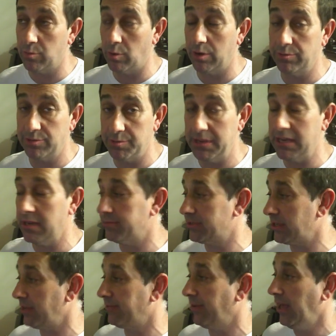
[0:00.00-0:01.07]
One was a medium
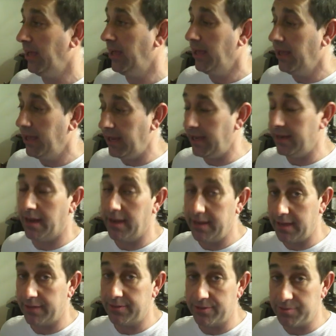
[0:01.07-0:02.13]
safe, and I
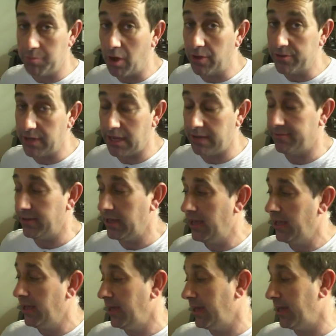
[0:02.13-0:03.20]
got the small safe.
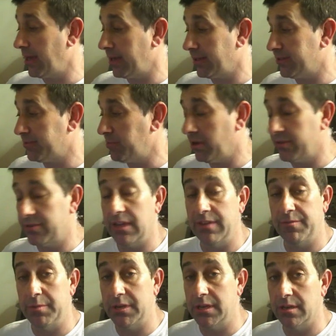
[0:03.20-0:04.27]
And I got the small safe
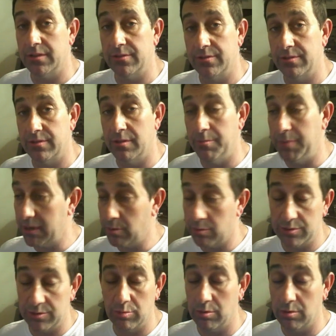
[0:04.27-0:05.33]
because the big
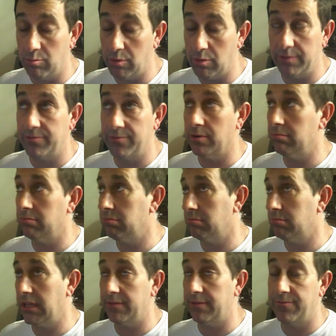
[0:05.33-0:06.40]
ones went for
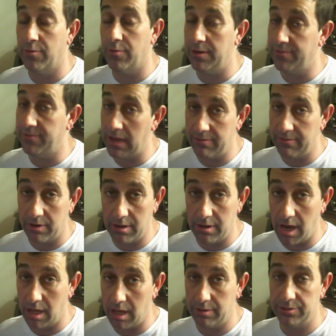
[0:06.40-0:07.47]
like
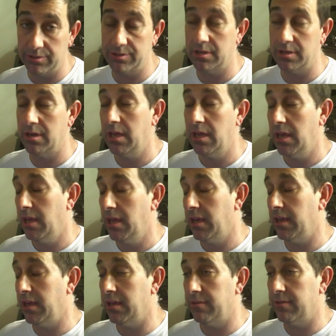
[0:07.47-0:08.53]
$4,500
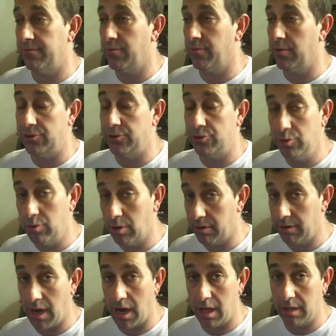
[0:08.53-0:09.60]
and
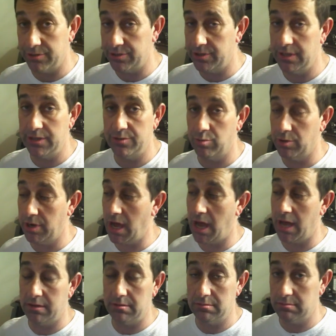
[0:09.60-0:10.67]
$4,200, and these were
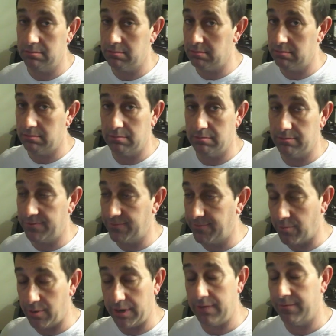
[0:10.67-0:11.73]
not
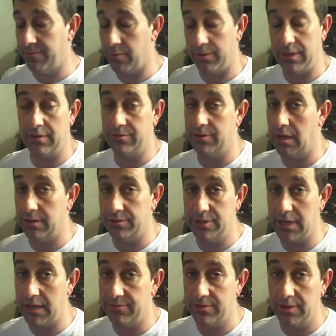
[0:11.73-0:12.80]
$4,000
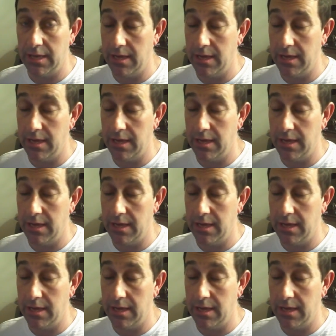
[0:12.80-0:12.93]
safes.